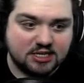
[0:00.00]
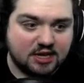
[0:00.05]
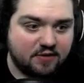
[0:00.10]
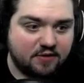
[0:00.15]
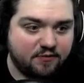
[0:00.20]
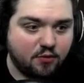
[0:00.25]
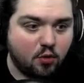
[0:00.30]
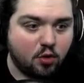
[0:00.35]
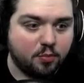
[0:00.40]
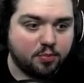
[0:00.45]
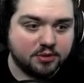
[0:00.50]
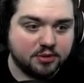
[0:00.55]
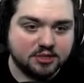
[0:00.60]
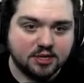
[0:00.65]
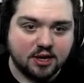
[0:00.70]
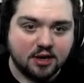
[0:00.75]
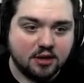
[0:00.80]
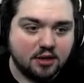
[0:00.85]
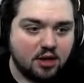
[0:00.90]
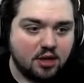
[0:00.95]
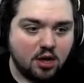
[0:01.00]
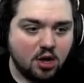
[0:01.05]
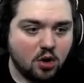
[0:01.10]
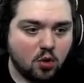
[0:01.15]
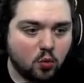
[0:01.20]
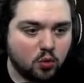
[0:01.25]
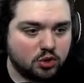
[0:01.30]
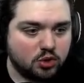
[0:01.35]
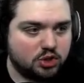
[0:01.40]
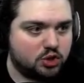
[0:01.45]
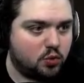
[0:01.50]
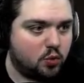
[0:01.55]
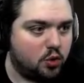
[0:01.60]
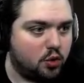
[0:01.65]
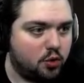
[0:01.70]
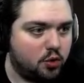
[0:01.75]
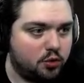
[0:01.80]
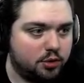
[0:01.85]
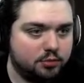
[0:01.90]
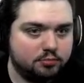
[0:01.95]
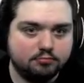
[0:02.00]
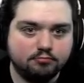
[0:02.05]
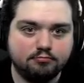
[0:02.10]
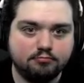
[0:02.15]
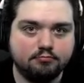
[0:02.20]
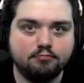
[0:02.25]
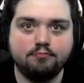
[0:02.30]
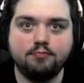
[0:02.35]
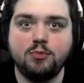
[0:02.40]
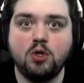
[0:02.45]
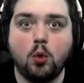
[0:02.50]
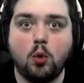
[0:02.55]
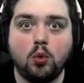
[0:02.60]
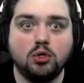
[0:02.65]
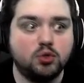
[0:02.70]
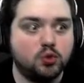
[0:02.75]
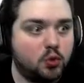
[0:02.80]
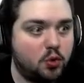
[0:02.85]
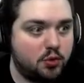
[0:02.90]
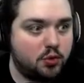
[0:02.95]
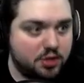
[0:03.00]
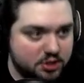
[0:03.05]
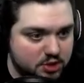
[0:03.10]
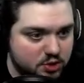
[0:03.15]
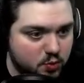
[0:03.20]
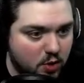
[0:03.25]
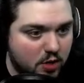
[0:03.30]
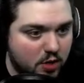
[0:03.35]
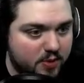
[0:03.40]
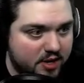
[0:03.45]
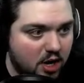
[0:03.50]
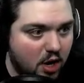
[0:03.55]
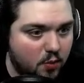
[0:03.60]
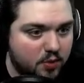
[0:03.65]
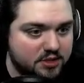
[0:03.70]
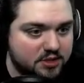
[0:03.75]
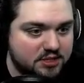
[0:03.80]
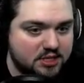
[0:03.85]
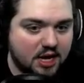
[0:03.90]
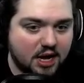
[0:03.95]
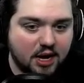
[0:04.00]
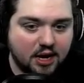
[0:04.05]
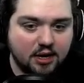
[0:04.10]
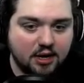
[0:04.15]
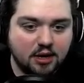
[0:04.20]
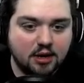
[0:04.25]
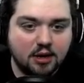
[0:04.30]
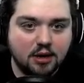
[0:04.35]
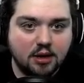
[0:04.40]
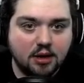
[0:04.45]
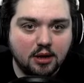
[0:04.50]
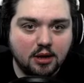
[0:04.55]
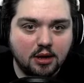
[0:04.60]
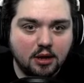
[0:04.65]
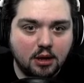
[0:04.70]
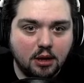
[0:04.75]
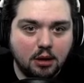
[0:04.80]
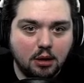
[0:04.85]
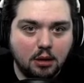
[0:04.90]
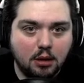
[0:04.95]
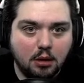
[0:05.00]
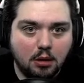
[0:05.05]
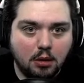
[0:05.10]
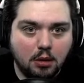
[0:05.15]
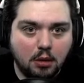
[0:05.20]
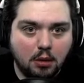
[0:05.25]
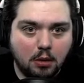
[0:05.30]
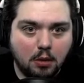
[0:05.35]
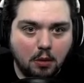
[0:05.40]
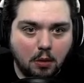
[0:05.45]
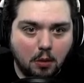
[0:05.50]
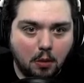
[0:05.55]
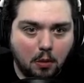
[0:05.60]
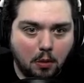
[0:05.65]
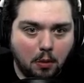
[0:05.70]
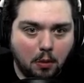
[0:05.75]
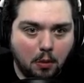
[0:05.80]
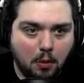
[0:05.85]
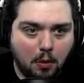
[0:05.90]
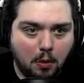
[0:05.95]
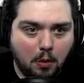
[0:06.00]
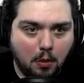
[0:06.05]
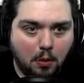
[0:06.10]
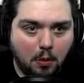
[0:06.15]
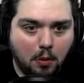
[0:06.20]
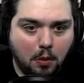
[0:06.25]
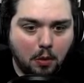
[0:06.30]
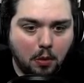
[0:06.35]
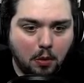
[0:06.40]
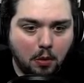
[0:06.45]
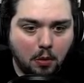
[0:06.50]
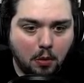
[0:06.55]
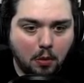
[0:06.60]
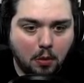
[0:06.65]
at 4%. We're screwed. We're screwed. This is where we go insane. Somebody help me! Oh!